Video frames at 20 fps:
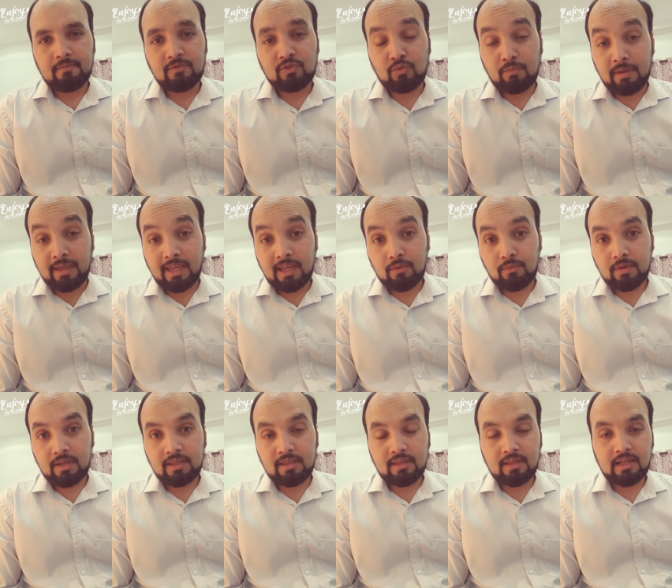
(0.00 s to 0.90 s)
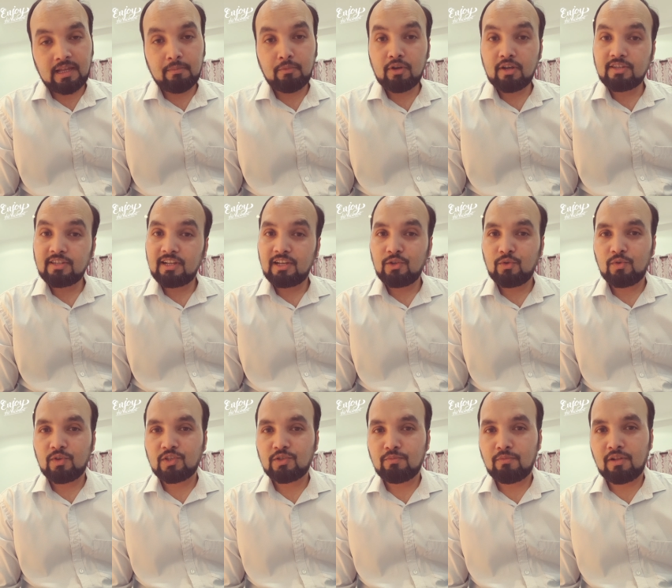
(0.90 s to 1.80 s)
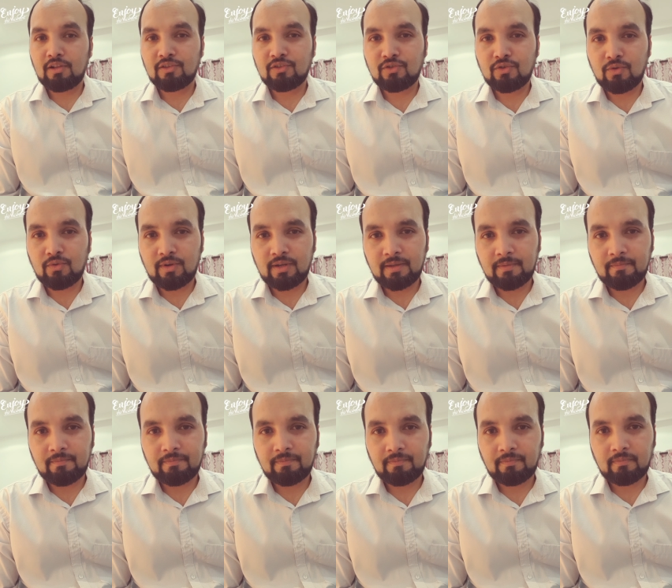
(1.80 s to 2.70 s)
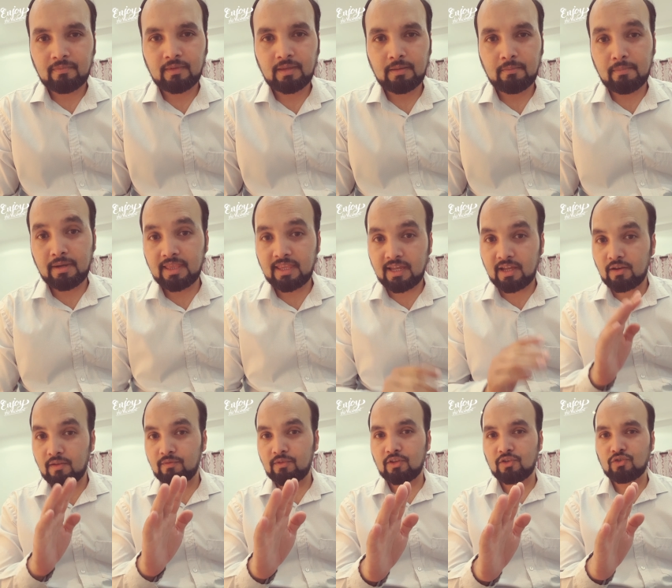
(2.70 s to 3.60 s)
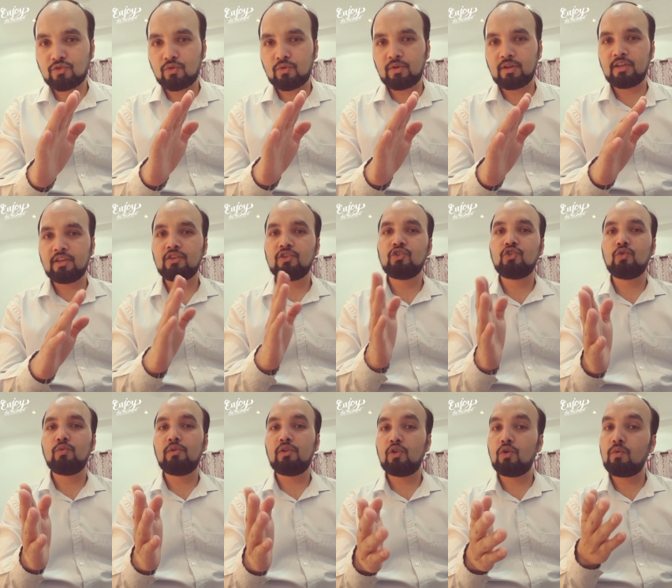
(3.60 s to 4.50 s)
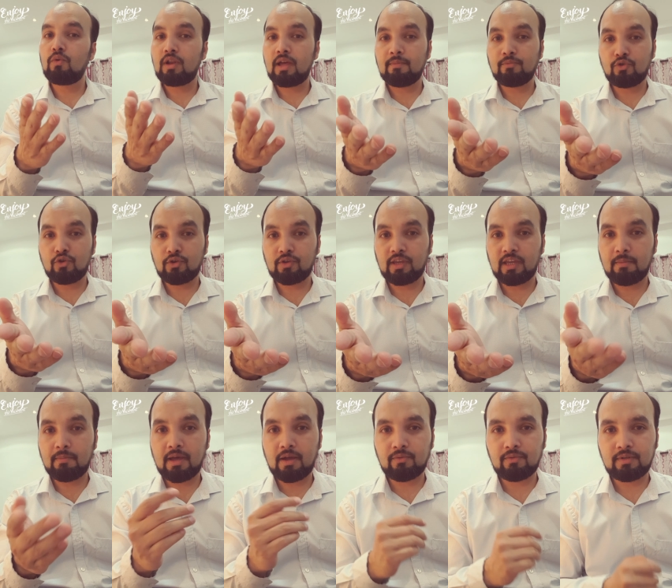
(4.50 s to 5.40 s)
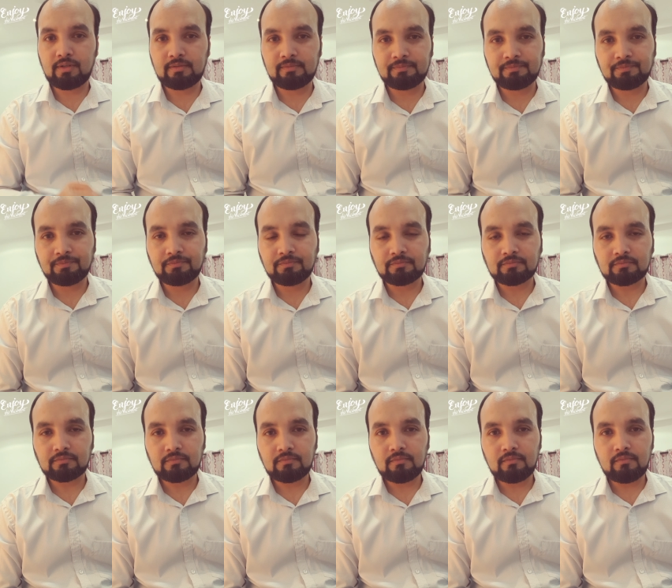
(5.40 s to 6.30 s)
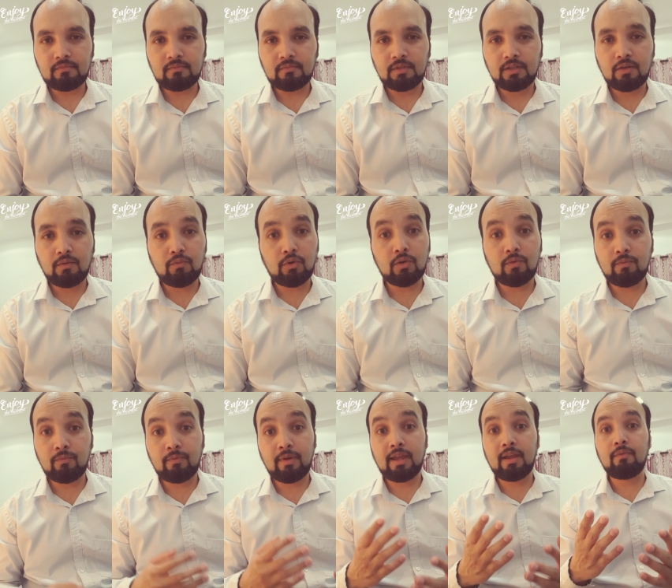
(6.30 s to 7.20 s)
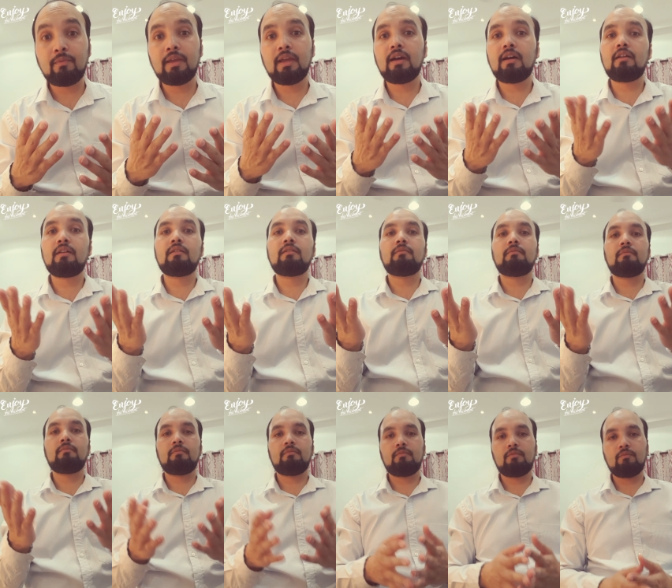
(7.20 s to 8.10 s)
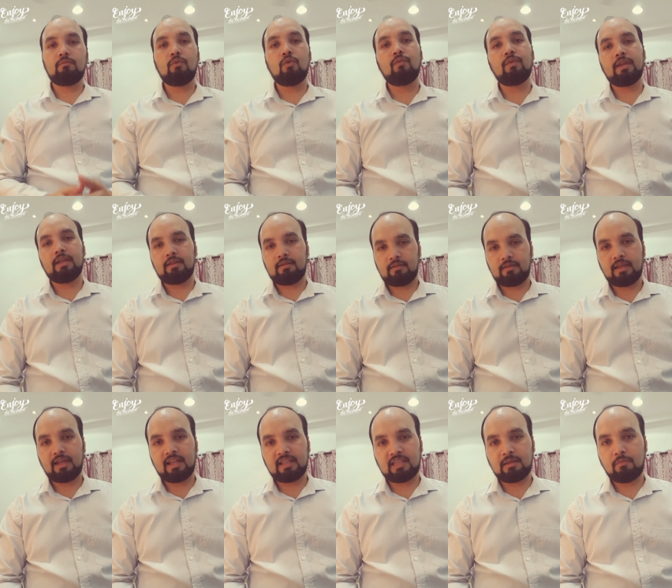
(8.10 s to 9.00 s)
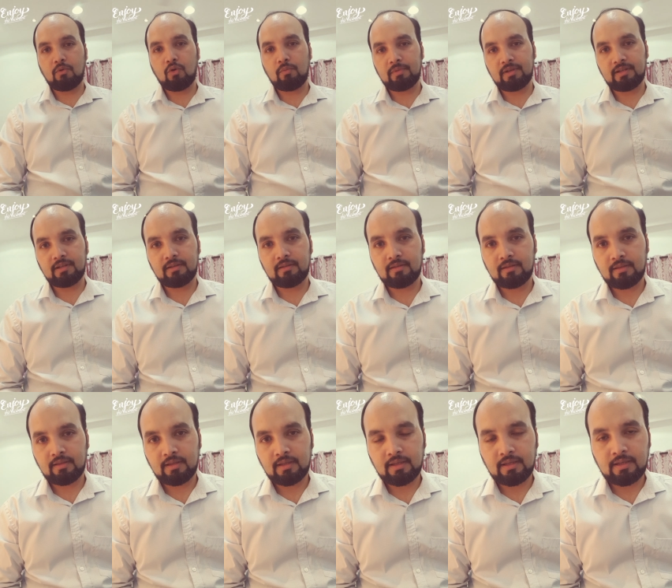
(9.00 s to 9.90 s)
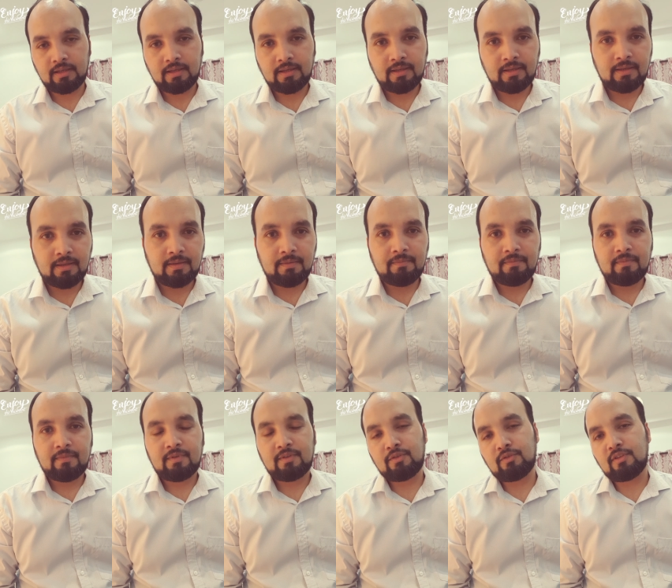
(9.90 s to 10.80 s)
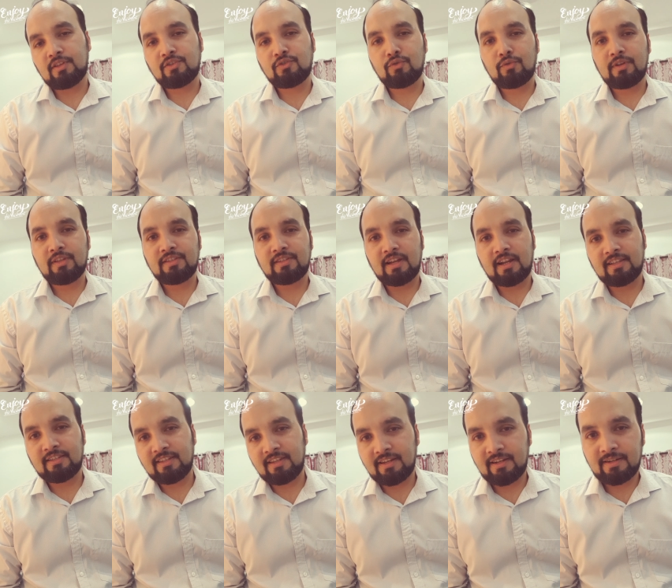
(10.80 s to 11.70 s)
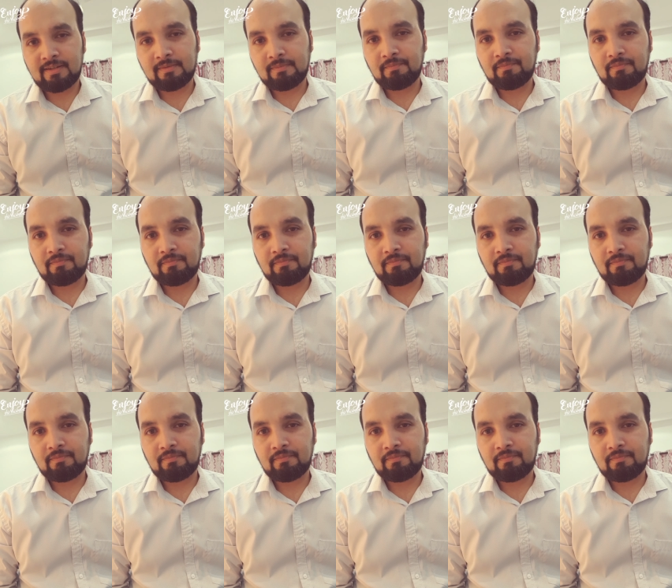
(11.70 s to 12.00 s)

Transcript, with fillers: to begin with, I'm gonna tell you a small story. By the end of the story, you will know what I'm talking about. What where we are moving at the moment. So the story starts here.